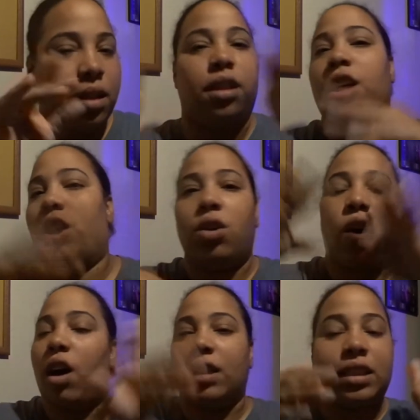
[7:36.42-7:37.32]
you know,
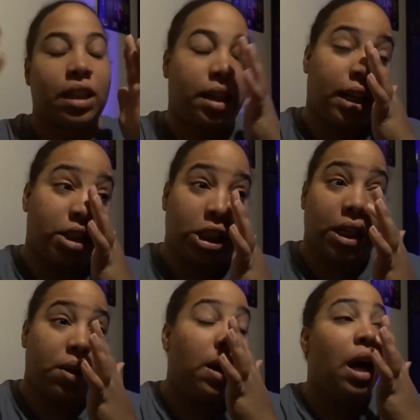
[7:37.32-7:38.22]
all this in a
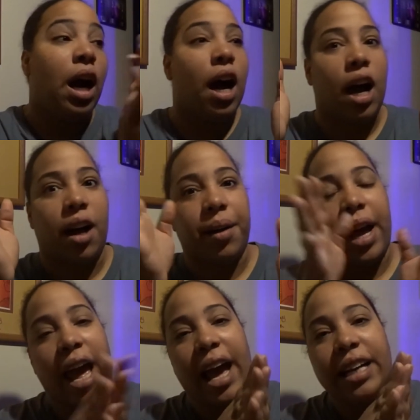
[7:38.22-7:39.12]
nutshell,
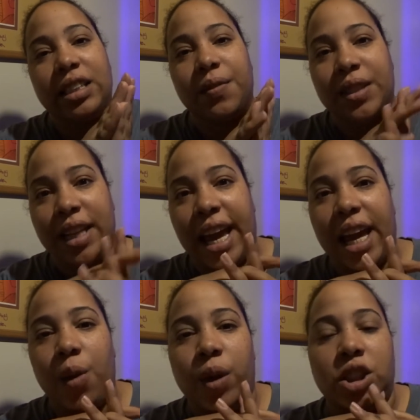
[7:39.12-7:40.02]
as of
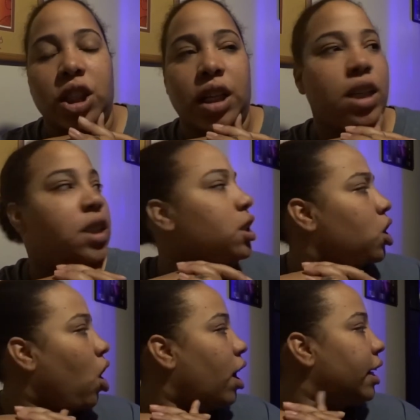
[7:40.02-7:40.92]
today, which is
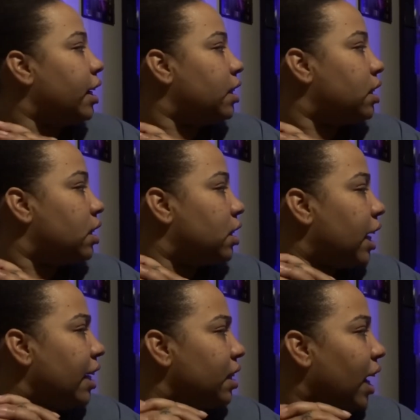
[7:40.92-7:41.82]
August,
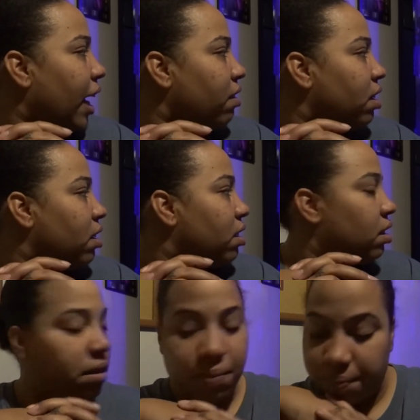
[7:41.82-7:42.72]
today's the 9th?
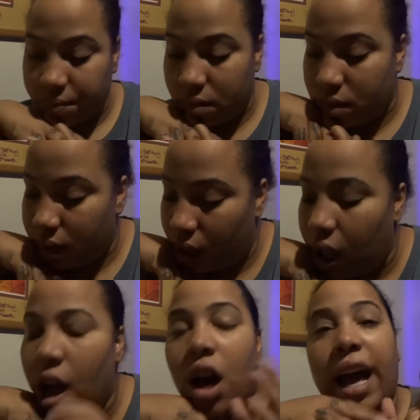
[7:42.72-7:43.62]
Yes.
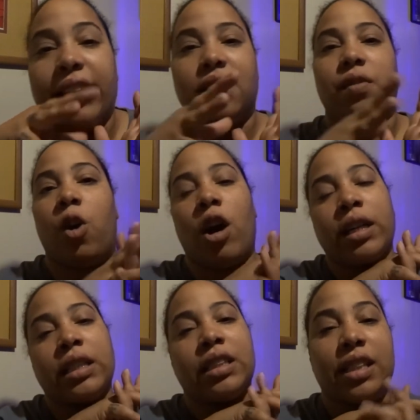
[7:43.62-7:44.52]
As of
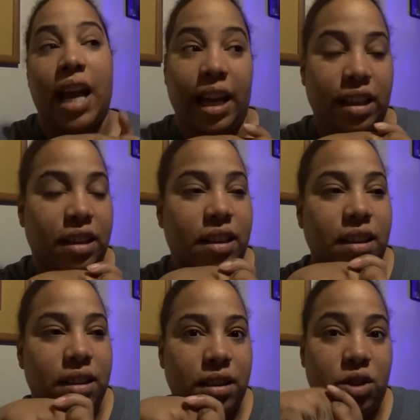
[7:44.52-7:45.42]
August 9th,
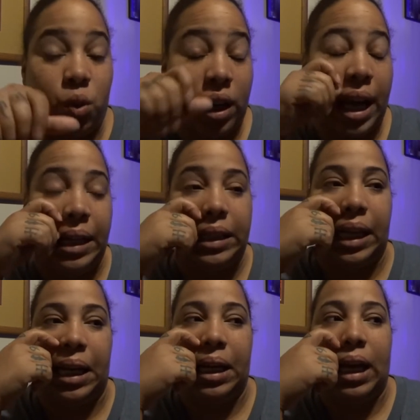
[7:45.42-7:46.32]
2018,